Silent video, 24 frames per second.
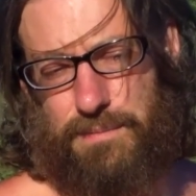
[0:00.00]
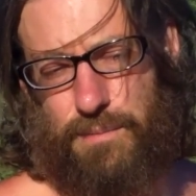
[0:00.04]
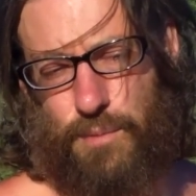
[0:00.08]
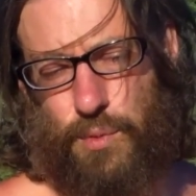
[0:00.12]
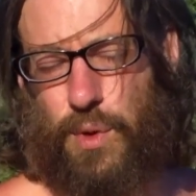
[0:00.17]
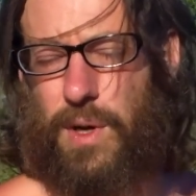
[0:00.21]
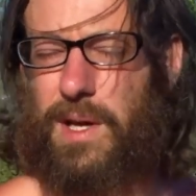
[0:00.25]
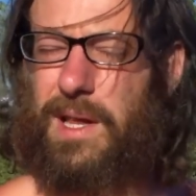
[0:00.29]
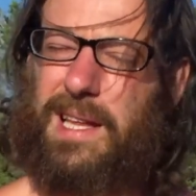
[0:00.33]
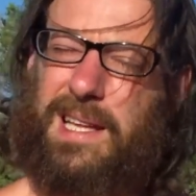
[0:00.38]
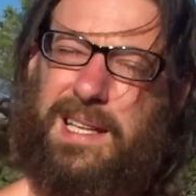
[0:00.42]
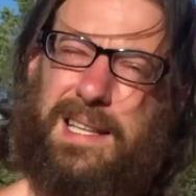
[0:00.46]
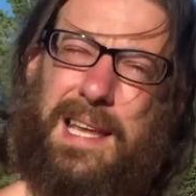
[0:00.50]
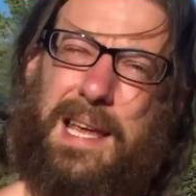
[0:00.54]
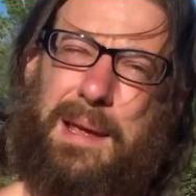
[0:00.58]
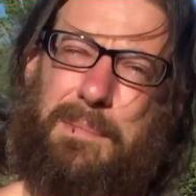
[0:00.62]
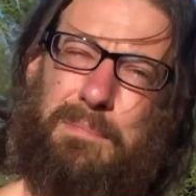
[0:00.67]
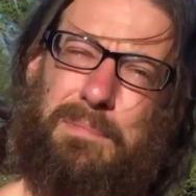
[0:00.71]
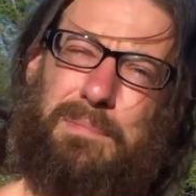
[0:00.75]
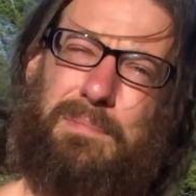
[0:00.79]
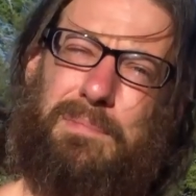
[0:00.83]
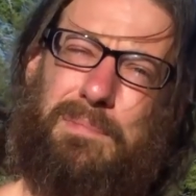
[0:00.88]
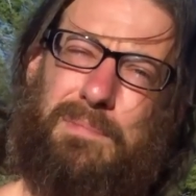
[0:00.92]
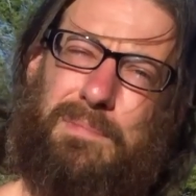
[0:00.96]
really
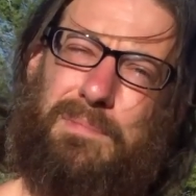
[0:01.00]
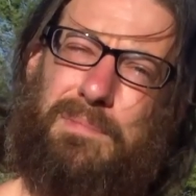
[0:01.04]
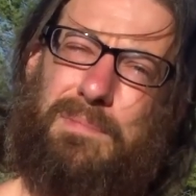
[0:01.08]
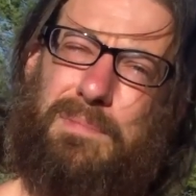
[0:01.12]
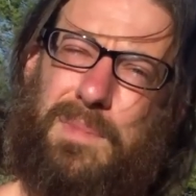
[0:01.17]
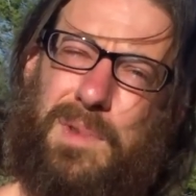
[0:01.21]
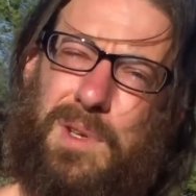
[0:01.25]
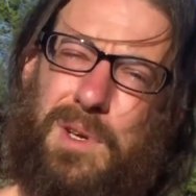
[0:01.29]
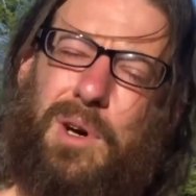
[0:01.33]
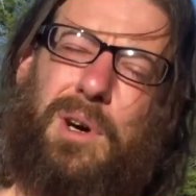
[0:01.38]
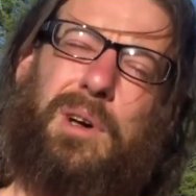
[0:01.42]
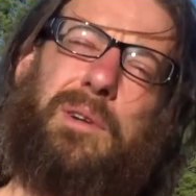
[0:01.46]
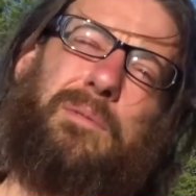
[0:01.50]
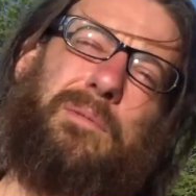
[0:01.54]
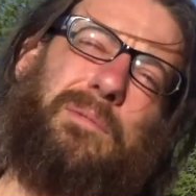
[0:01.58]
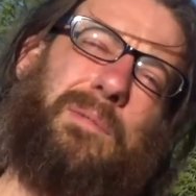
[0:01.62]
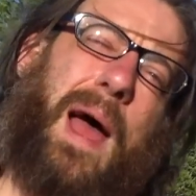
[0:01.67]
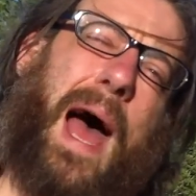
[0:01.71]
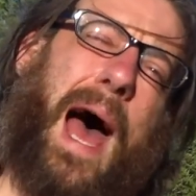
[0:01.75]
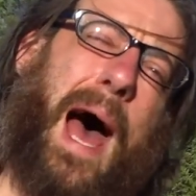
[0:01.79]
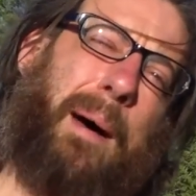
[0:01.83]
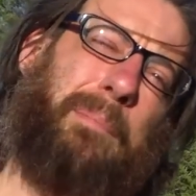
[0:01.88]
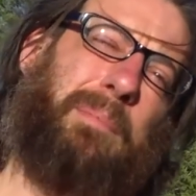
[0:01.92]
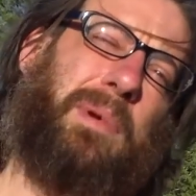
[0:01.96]
deep, good,
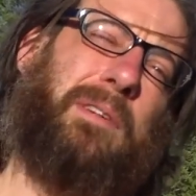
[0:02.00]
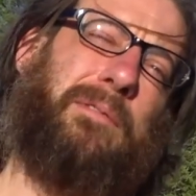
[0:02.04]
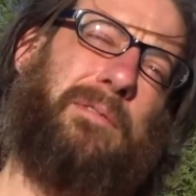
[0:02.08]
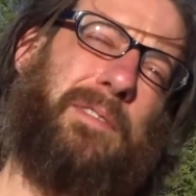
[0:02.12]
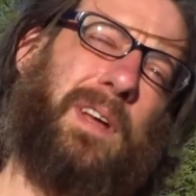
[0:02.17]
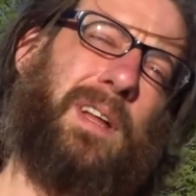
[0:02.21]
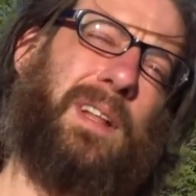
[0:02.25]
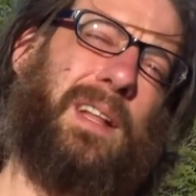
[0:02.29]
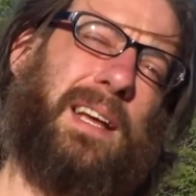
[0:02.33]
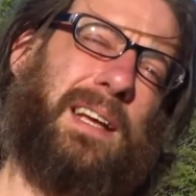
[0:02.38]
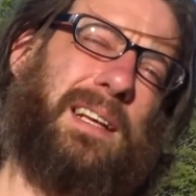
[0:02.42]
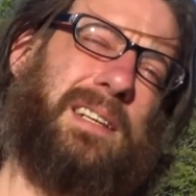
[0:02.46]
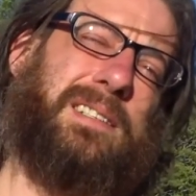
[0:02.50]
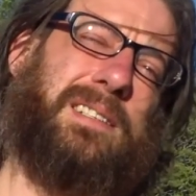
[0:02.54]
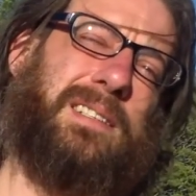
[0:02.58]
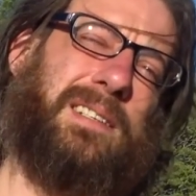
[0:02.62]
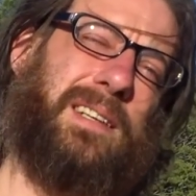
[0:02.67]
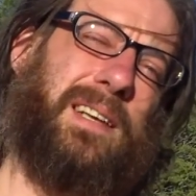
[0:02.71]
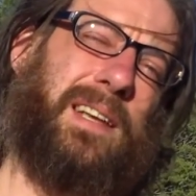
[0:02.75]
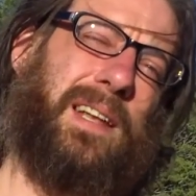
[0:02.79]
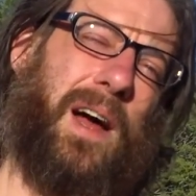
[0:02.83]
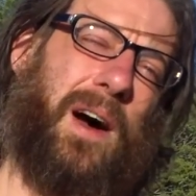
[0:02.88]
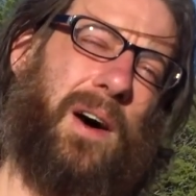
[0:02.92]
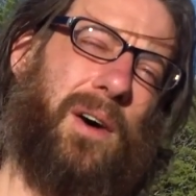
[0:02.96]
happy
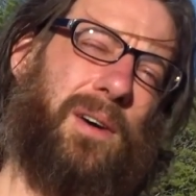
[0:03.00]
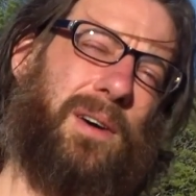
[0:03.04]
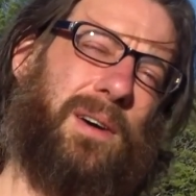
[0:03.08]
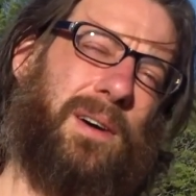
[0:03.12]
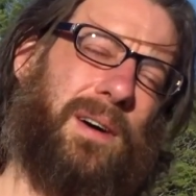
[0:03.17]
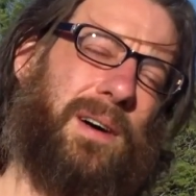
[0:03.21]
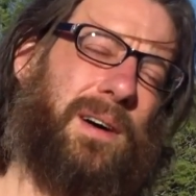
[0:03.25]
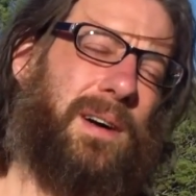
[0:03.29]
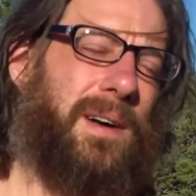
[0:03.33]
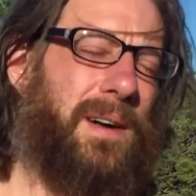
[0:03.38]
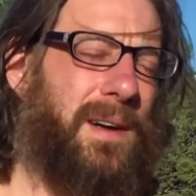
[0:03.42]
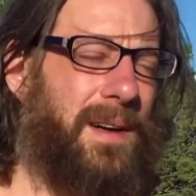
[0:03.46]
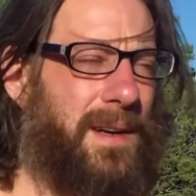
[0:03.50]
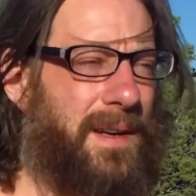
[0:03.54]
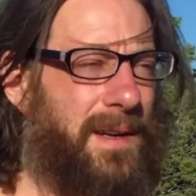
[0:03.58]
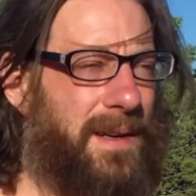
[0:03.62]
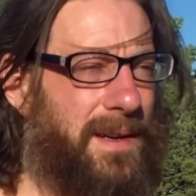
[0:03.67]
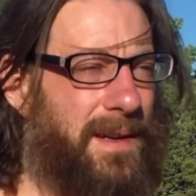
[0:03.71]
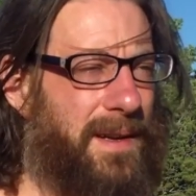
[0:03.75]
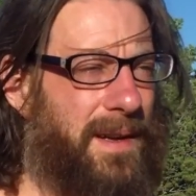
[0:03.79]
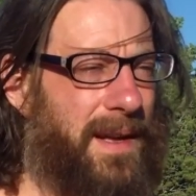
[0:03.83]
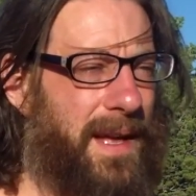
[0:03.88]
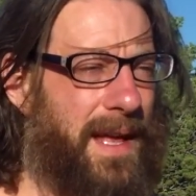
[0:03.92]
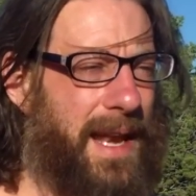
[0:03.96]
feelings, and
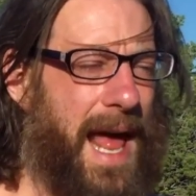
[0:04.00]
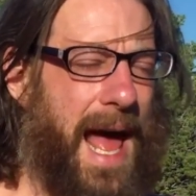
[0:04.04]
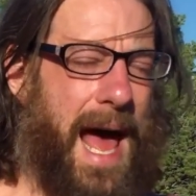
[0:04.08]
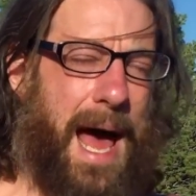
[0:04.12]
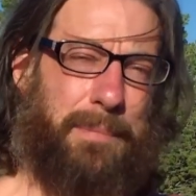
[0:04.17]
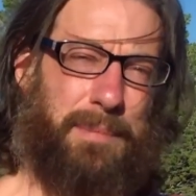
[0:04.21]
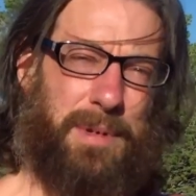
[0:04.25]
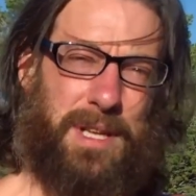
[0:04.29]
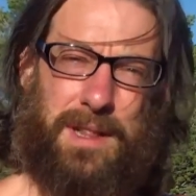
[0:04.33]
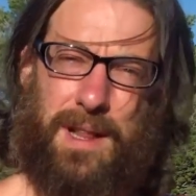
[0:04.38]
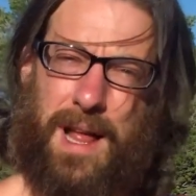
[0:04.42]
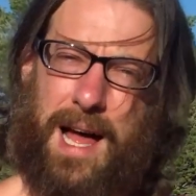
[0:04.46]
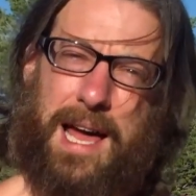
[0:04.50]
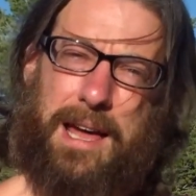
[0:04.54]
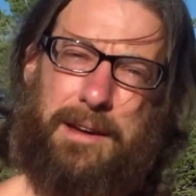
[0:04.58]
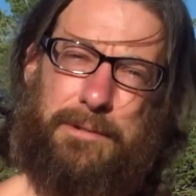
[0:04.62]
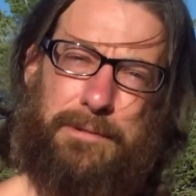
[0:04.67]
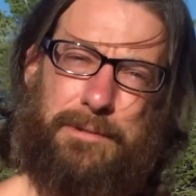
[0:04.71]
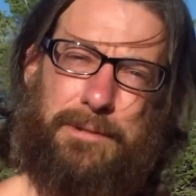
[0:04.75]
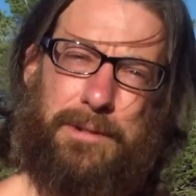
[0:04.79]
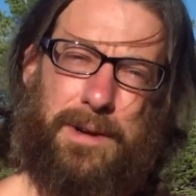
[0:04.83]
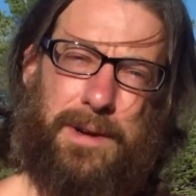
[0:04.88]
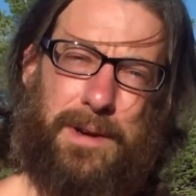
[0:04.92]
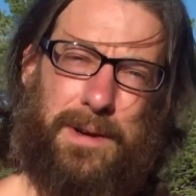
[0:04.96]
happy
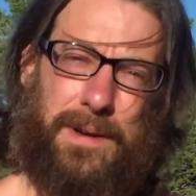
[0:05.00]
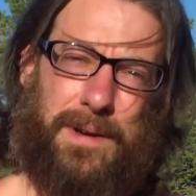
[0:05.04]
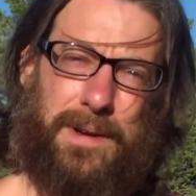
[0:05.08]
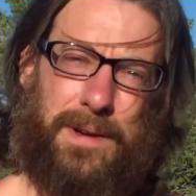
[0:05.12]
life.